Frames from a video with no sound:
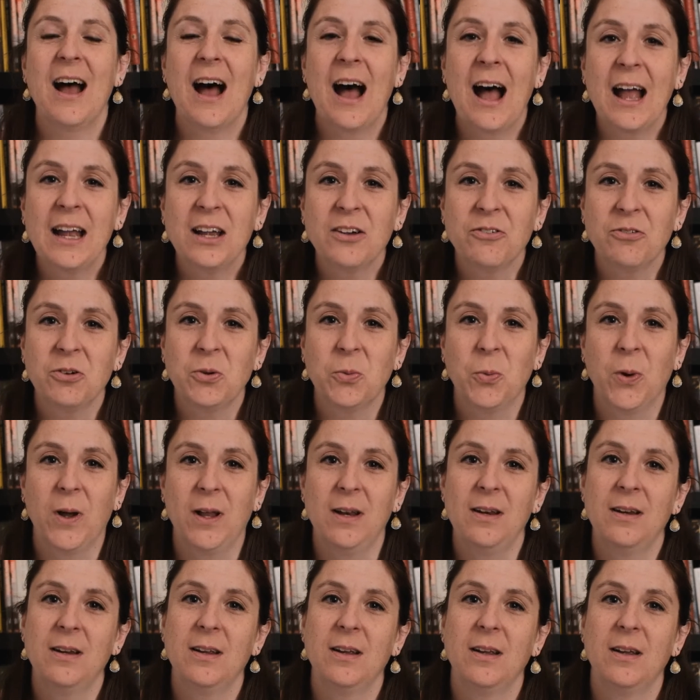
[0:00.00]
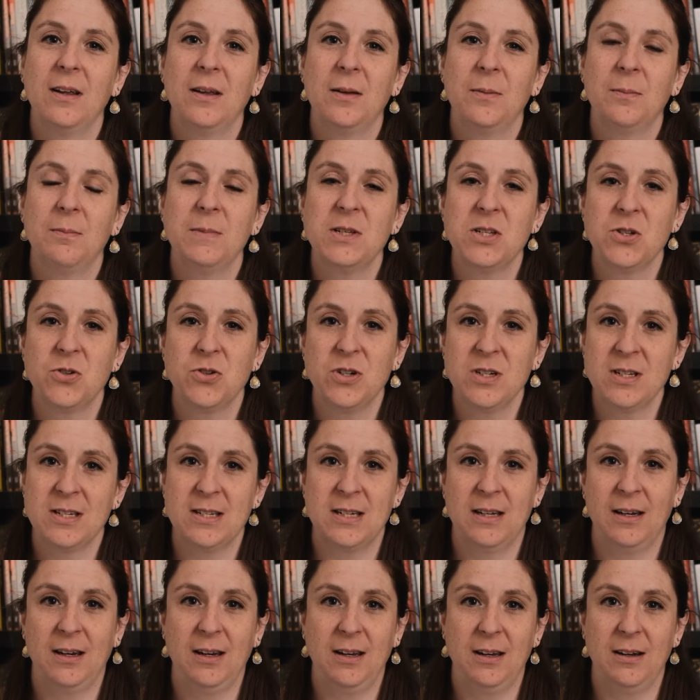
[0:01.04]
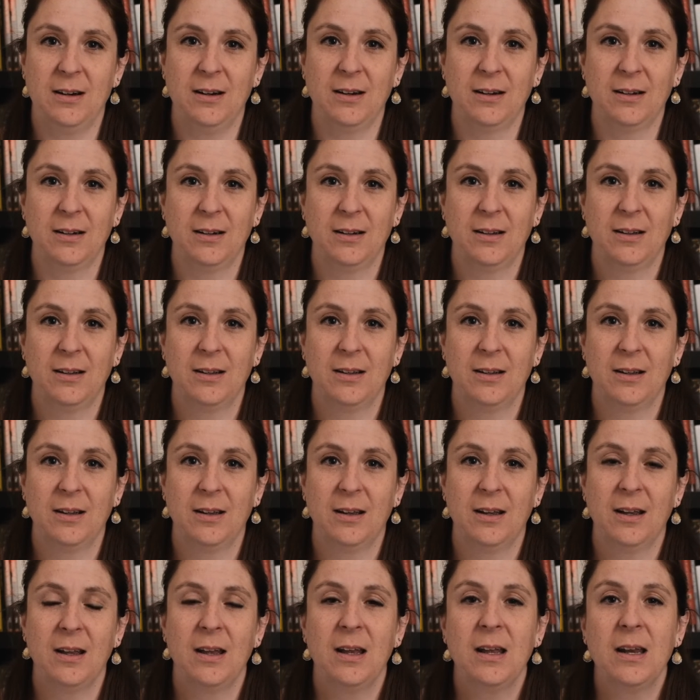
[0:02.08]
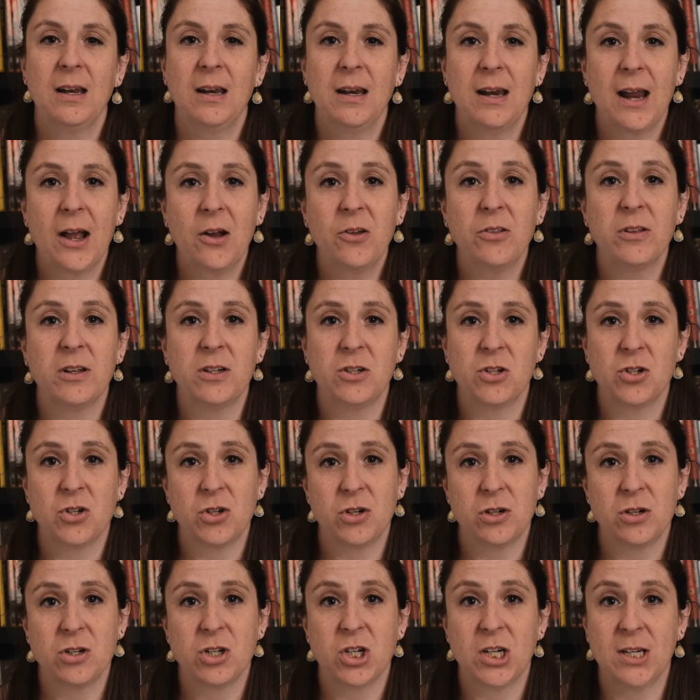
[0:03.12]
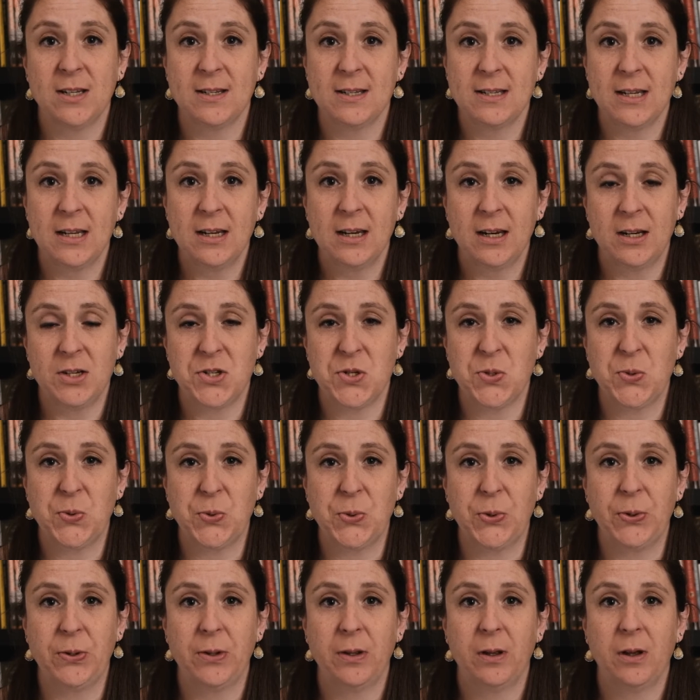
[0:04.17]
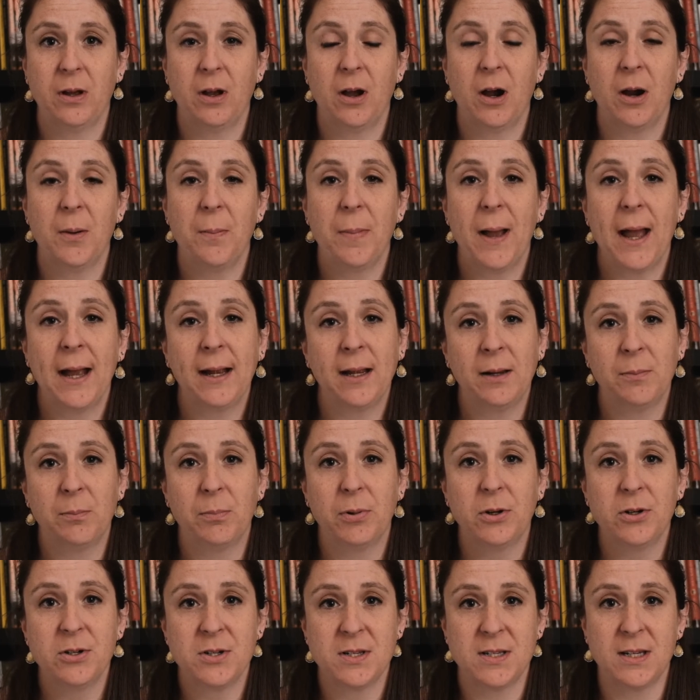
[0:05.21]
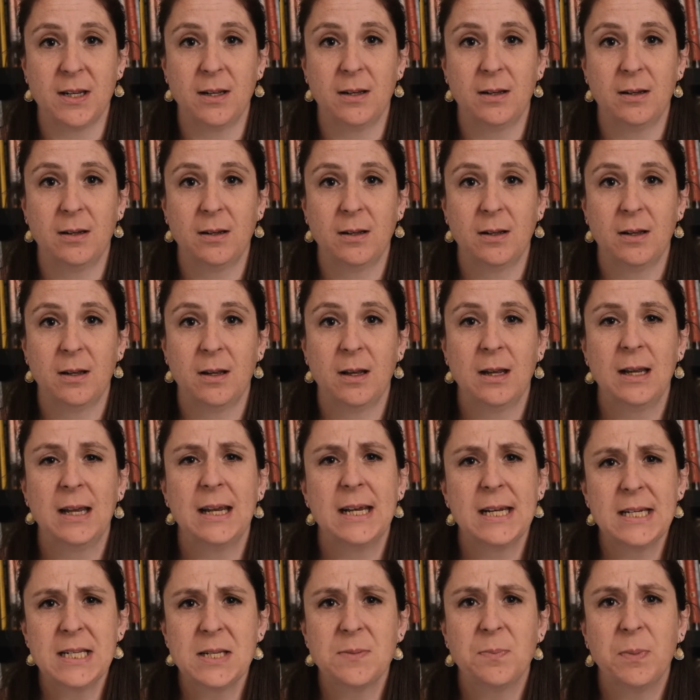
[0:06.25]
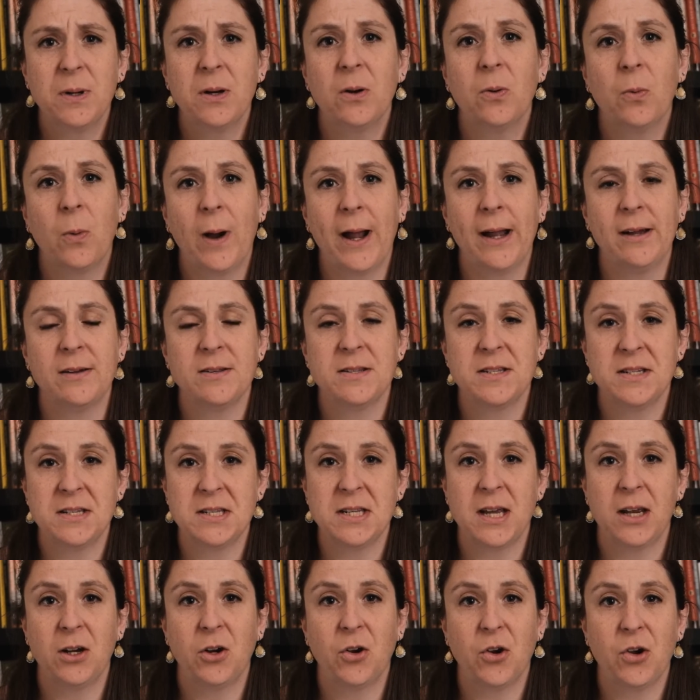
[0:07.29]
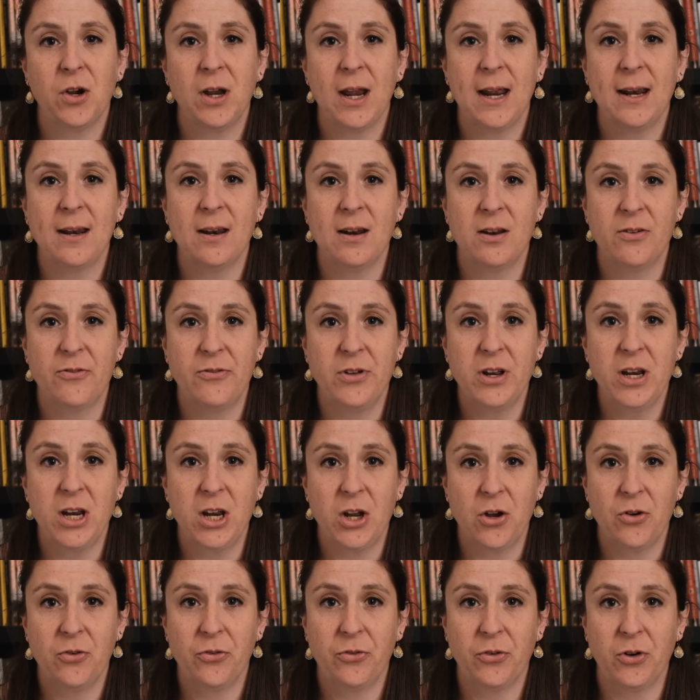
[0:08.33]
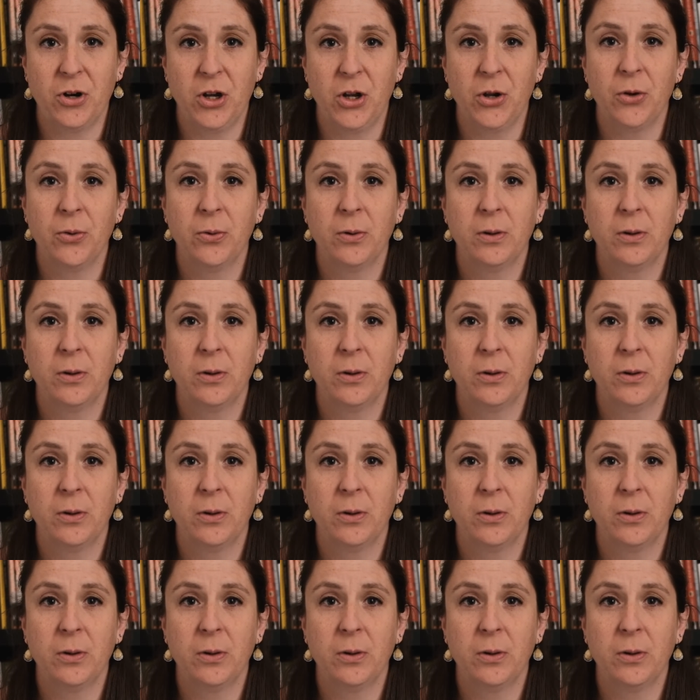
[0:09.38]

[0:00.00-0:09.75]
Hi everyone, Miss Kristen here. Now that church and Sunday school are back in person, it's been a while since I created a video for you.